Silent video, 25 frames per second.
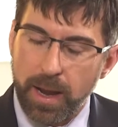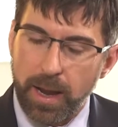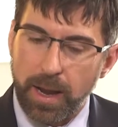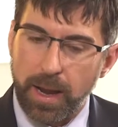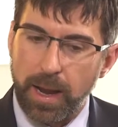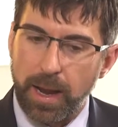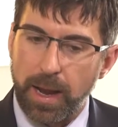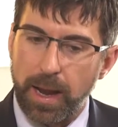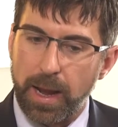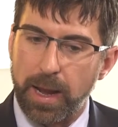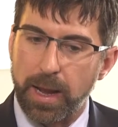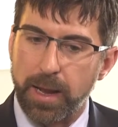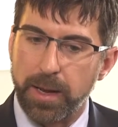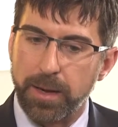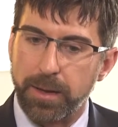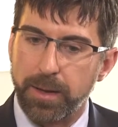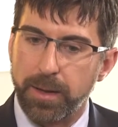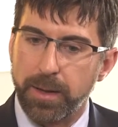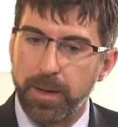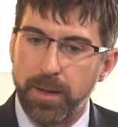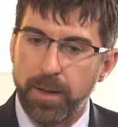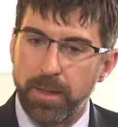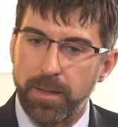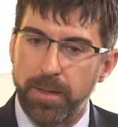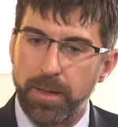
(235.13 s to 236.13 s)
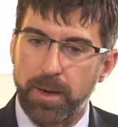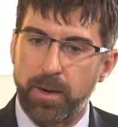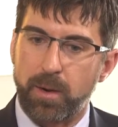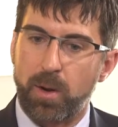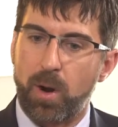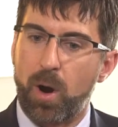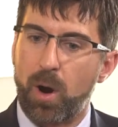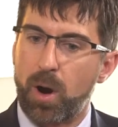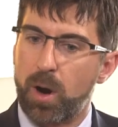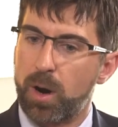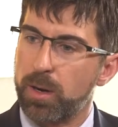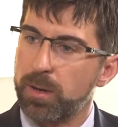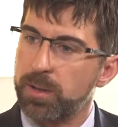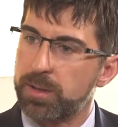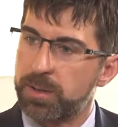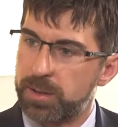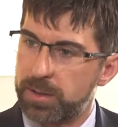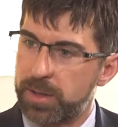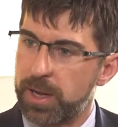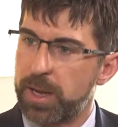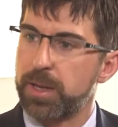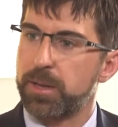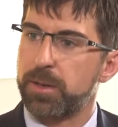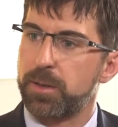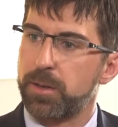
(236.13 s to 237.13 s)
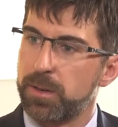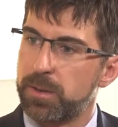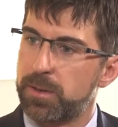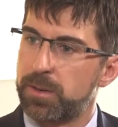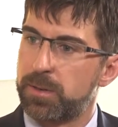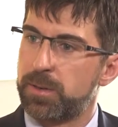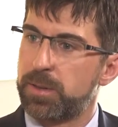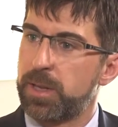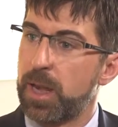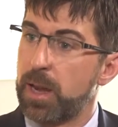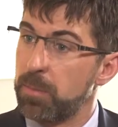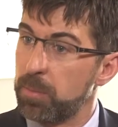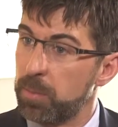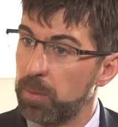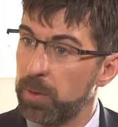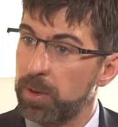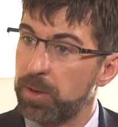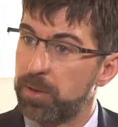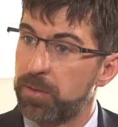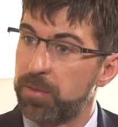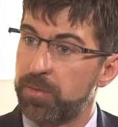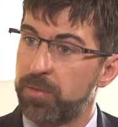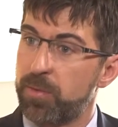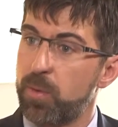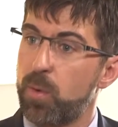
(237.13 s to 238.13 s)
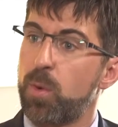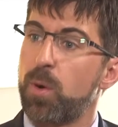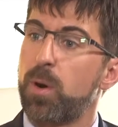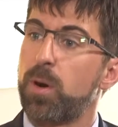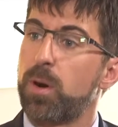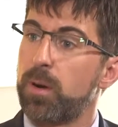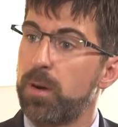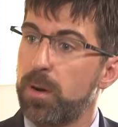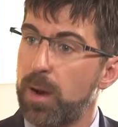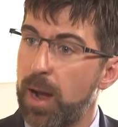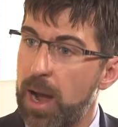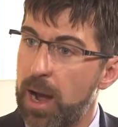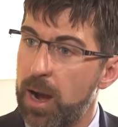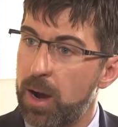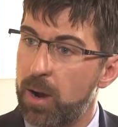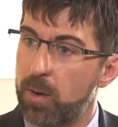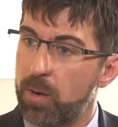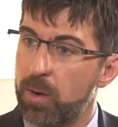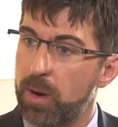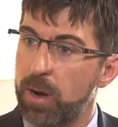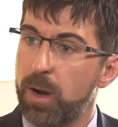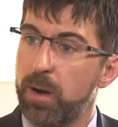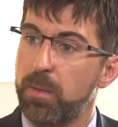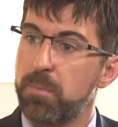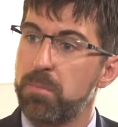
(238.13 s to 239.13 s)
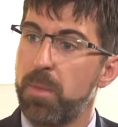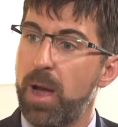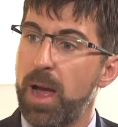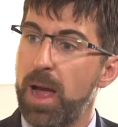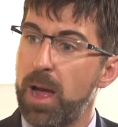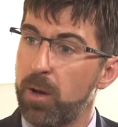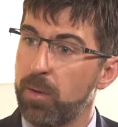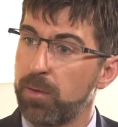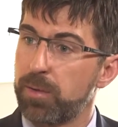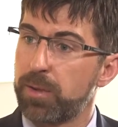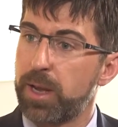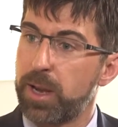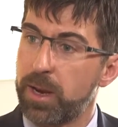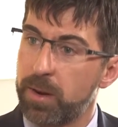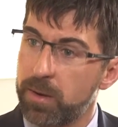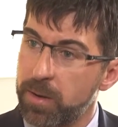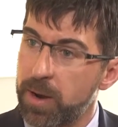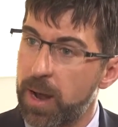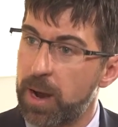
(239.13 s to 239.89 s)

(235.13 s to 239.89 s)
And there are standard templates for how healthcare